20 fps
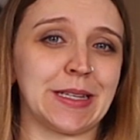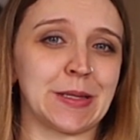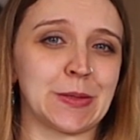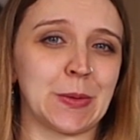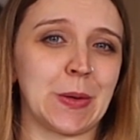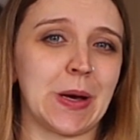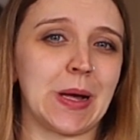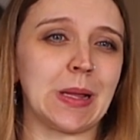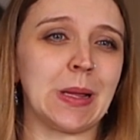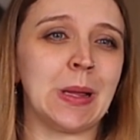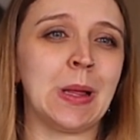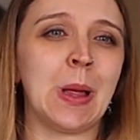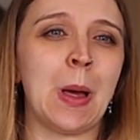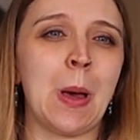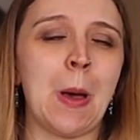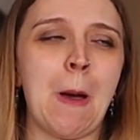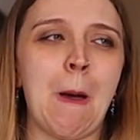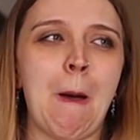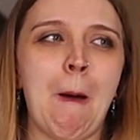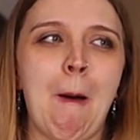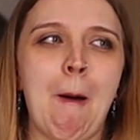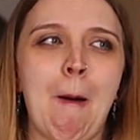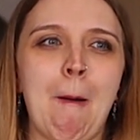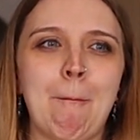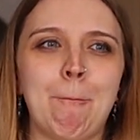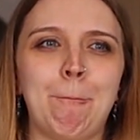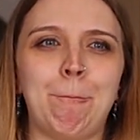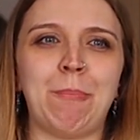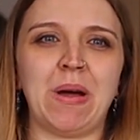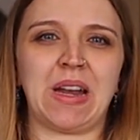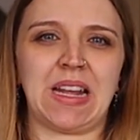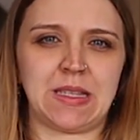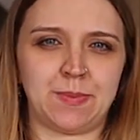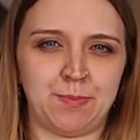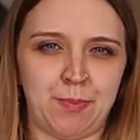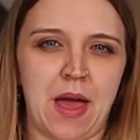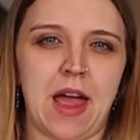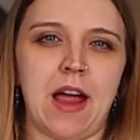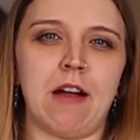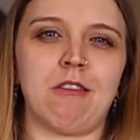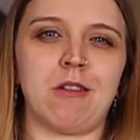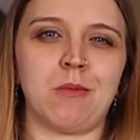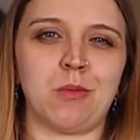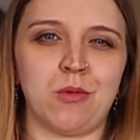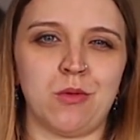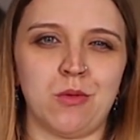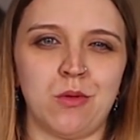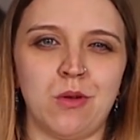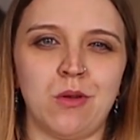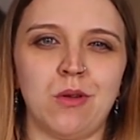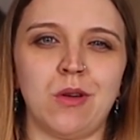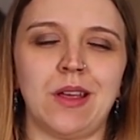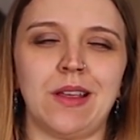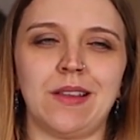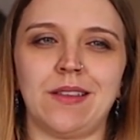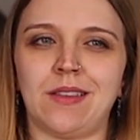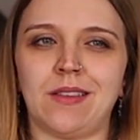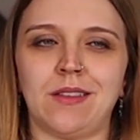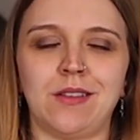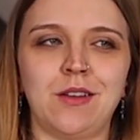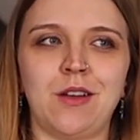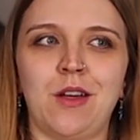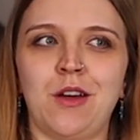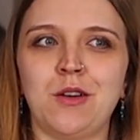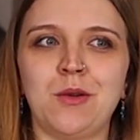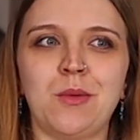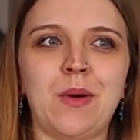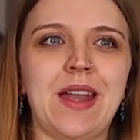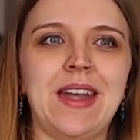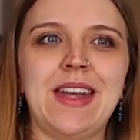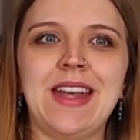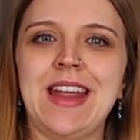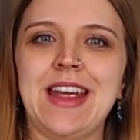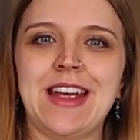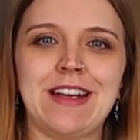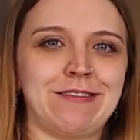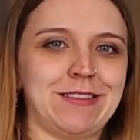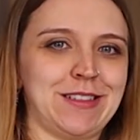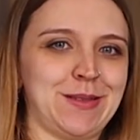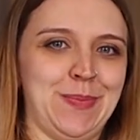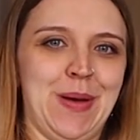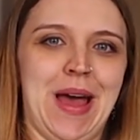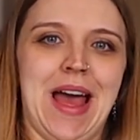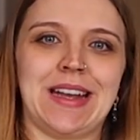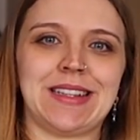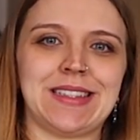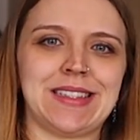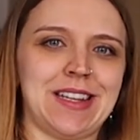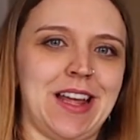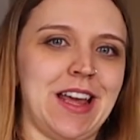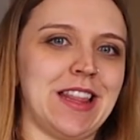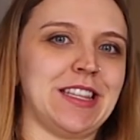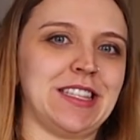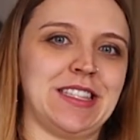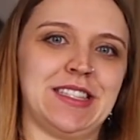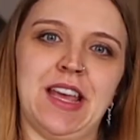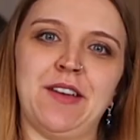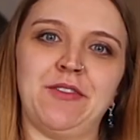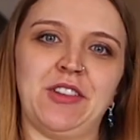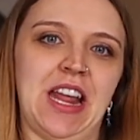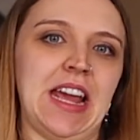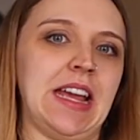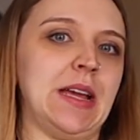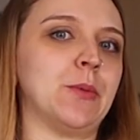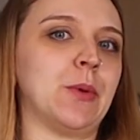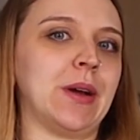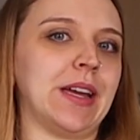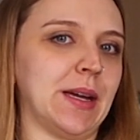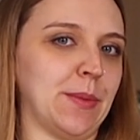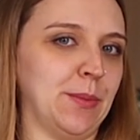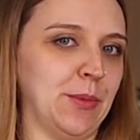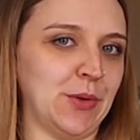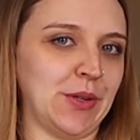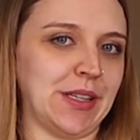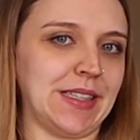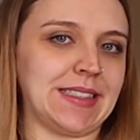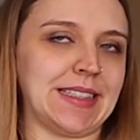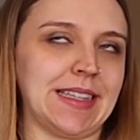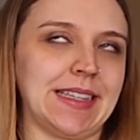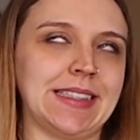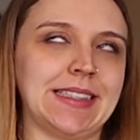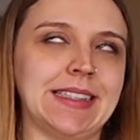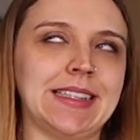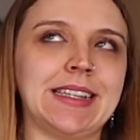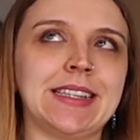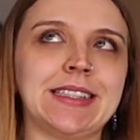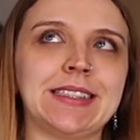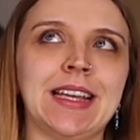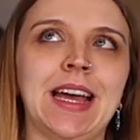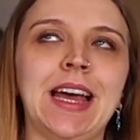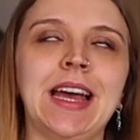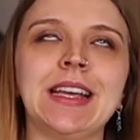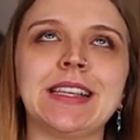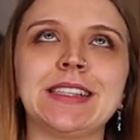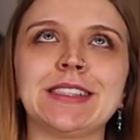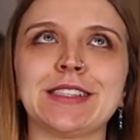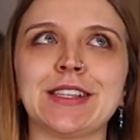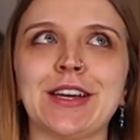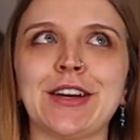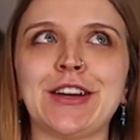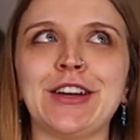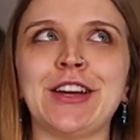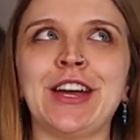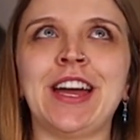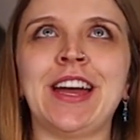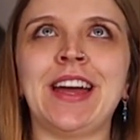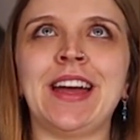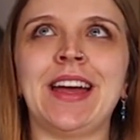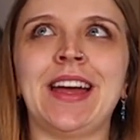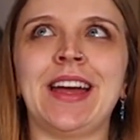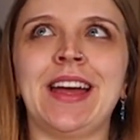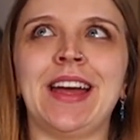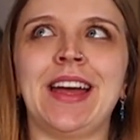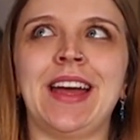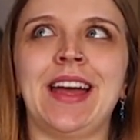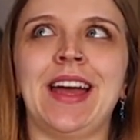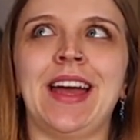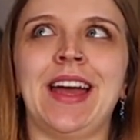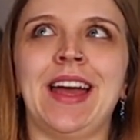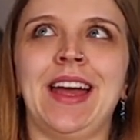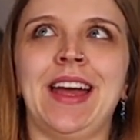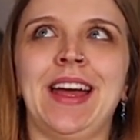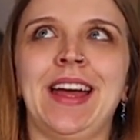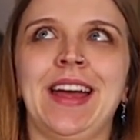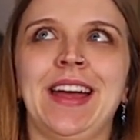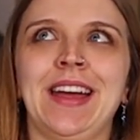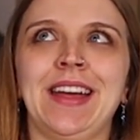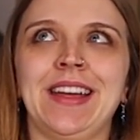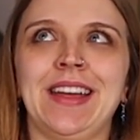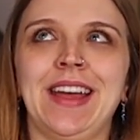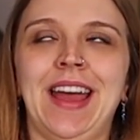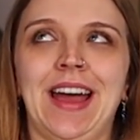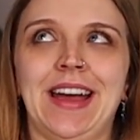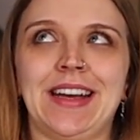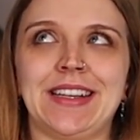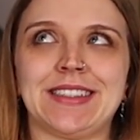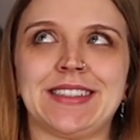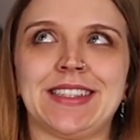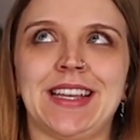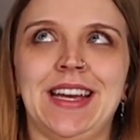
as well, but it's bearable. It's nowhere near as bad as like the 7-8 week morning sickness. So yeah,